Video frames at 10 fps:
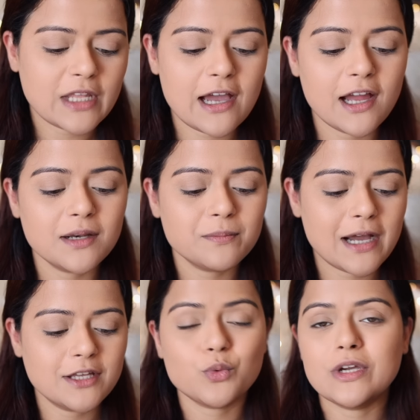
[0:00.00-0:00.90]
And
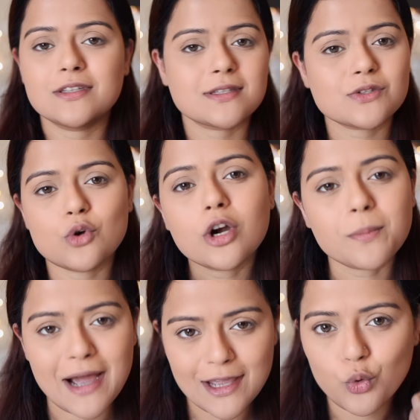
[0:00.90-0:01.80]
by the way, this is
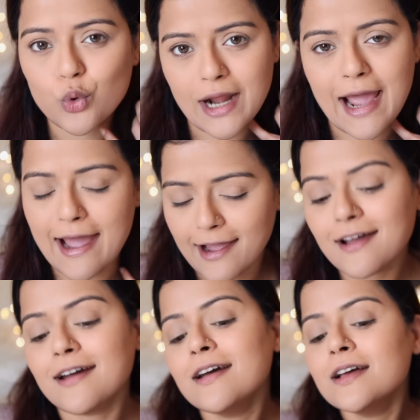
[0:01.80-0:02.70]
not my own
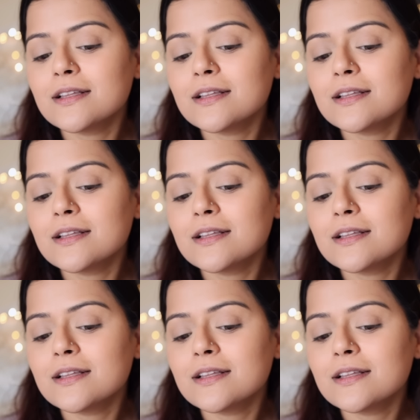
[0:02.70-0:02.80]
hack.